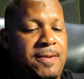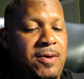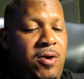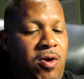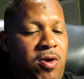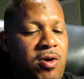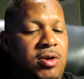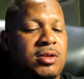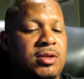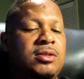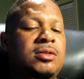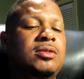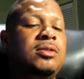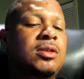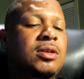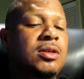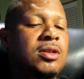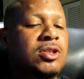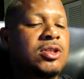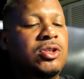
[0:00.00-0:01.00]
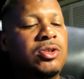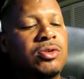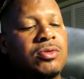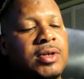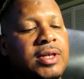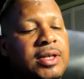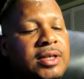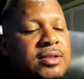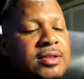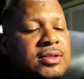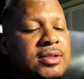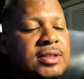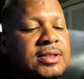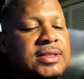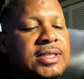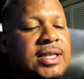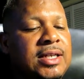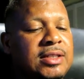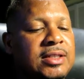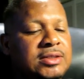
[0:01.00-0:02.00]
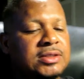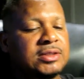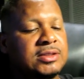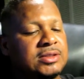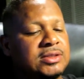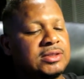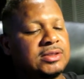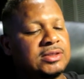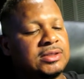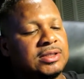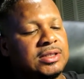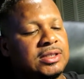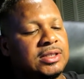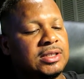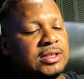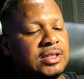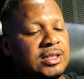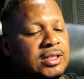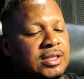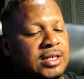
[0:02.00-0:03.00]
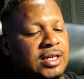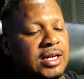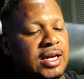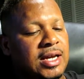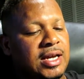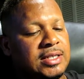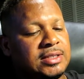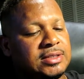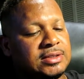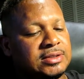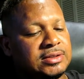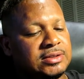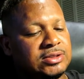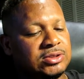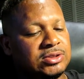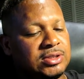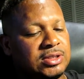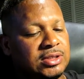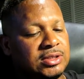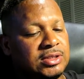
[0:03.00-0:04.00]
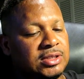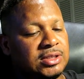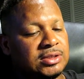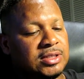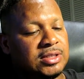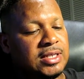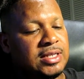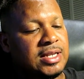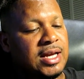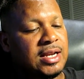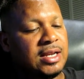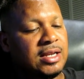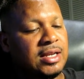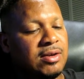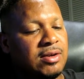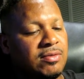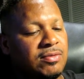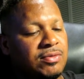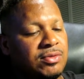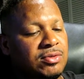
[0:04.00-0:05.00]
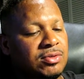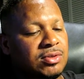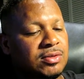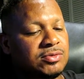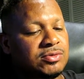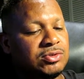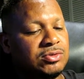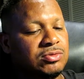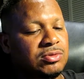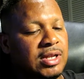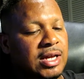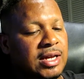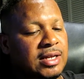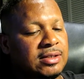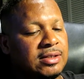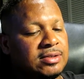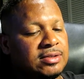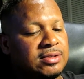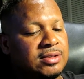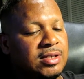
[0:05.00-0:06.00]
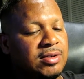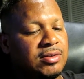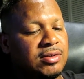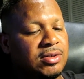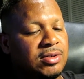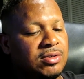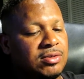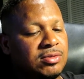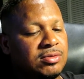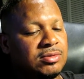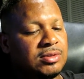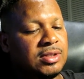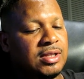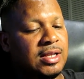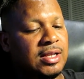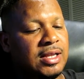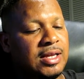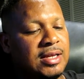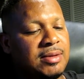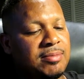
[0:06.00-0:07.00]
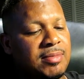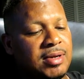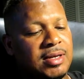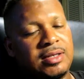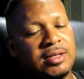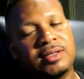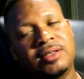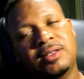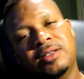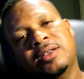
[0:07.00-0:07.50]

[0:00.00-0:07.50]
ordered U.S. intelligence agencies to conduct a 90-day review of two likely scenarios in late May.